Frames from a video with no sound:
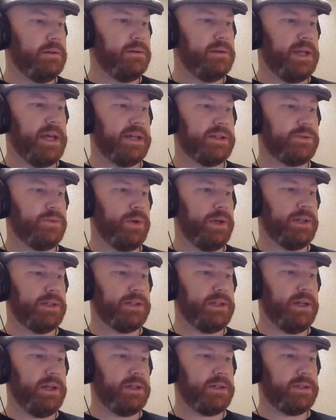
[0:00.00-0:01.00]
Task
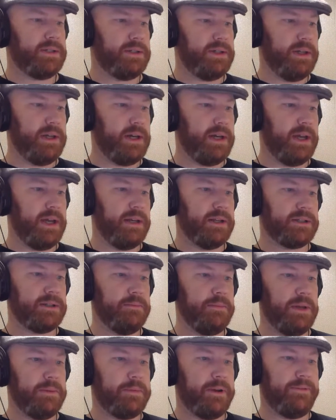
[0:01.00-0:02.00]
26, CIA to
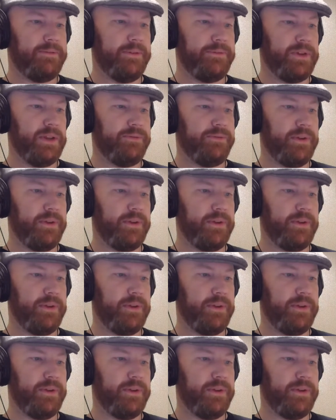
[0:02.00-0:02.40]
submit by 15